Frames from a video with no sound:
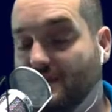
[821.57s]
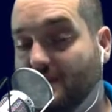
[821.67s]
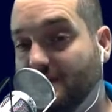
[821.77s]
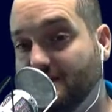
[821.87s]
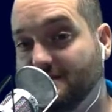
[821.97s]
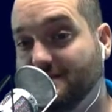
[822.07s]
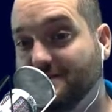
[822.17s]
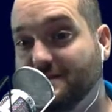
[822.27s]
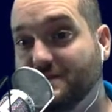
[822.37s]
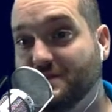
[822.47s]
and it's another
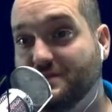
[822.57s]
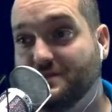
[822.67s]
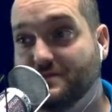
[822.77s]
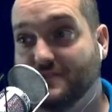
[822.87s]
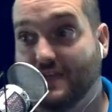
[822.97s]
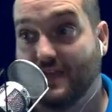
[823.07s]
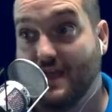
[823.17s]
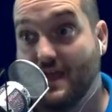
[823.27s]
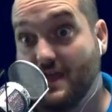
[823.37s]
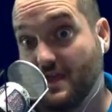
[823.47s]
hub you can use.
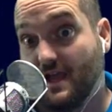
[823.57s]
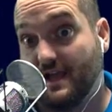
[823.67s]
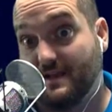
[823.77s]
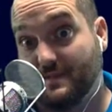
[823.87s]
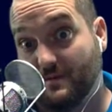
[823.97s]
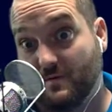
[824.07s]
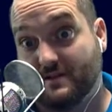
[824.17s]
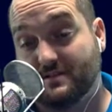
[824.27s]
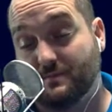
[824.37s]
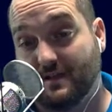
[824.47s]
I got my
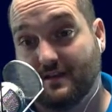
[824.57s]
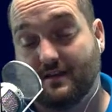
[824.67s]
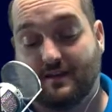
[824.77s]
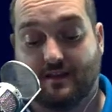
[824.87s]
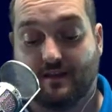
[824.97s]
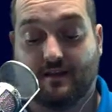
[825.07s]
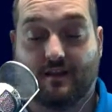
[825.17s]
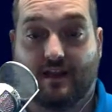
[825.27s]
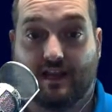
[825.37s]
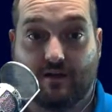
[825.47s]
wheel spinning and
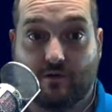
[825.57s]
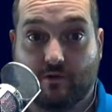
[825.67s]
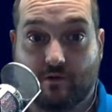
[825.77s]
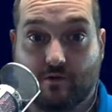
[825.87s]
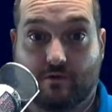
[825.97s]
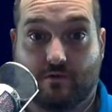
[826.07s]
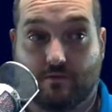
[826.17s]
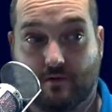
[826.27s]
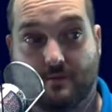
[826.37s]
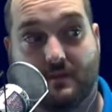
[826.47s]
how cool
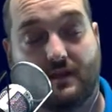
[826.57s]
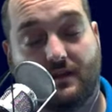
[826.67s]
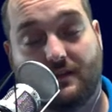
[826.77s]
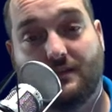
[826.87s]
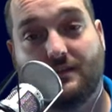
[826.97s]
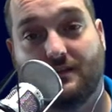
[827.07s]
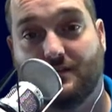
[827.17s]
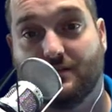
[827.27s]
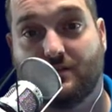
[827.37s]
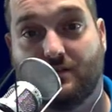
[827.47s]
would it be in
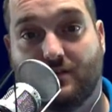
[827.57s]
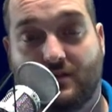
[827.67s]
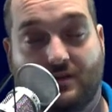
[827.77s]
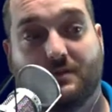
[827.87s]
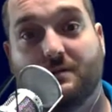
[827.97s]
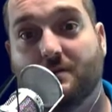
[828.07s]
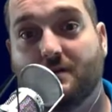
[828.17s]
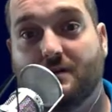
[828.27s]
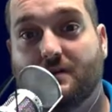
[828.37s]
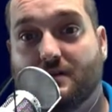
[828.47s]
your little cube at
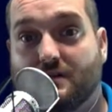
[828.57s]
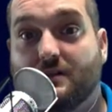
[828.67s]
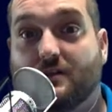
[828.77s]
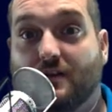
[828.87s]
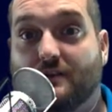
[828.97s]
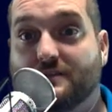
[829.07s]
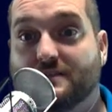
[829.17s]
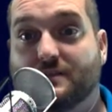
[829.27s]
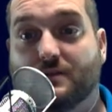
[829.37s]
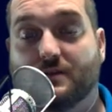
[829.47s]
work or your office
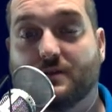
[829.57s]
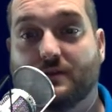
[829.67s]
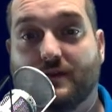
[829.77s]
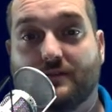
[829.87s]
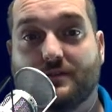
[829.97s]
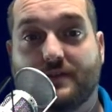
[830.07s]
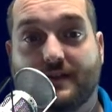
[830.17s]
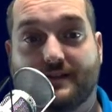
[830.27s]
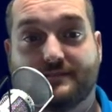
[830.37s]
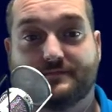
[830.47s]
at work, whatever you
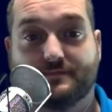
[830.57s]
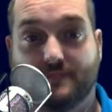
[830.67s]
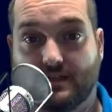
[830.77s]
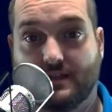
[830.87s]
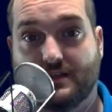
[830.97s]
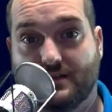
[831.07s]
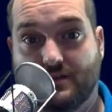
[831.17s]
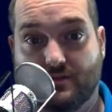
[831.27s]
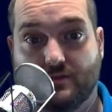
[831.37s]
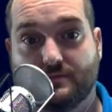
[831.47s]
have. I got a
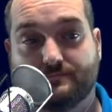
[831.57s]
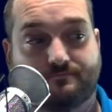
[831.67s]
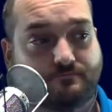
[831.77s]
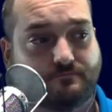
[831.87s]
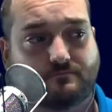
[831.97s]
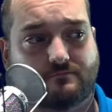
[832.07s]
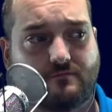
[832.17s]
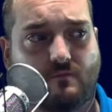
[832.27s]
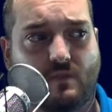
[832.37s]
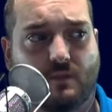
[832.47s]
cube,
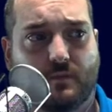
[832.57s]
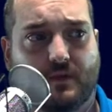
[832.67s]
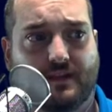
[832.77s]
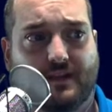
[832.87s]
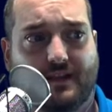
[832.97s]
but